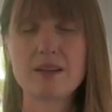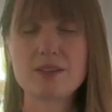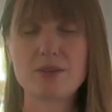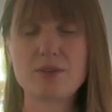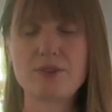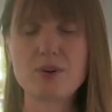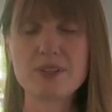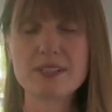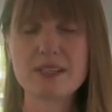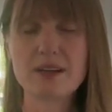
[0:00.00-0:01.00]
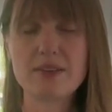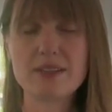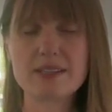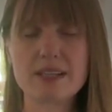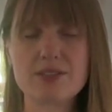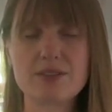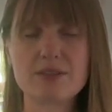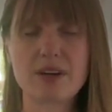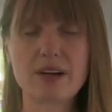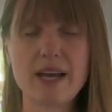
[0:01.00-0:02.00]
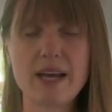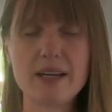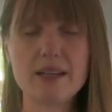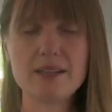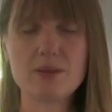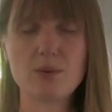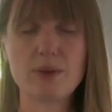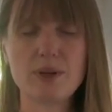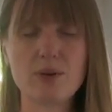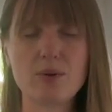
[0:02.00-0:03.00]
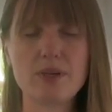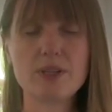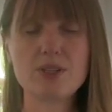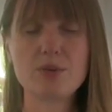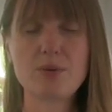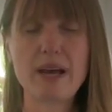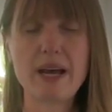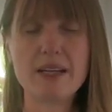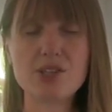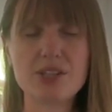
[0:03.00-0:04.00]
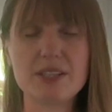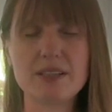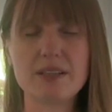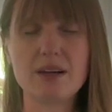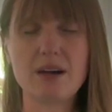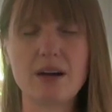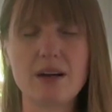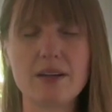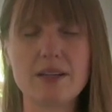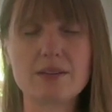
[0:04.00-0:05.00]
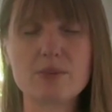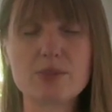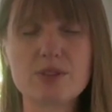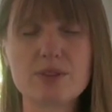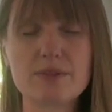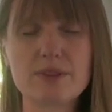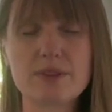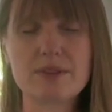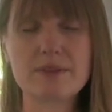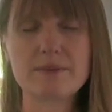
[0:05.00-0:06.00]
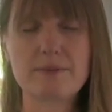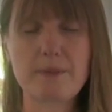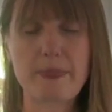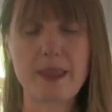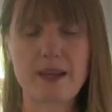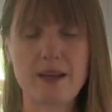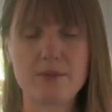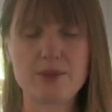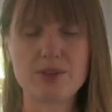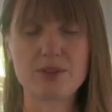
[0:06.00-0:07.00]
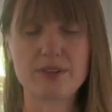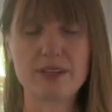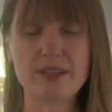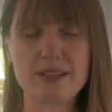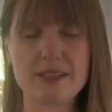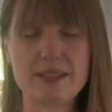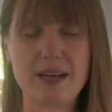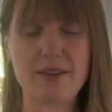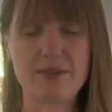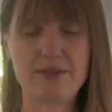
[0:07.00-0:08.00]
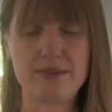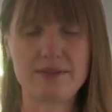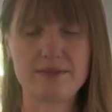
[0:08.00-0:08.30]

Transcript: So focusing on the center of our head, we are going to imagine our inner observer observing itself.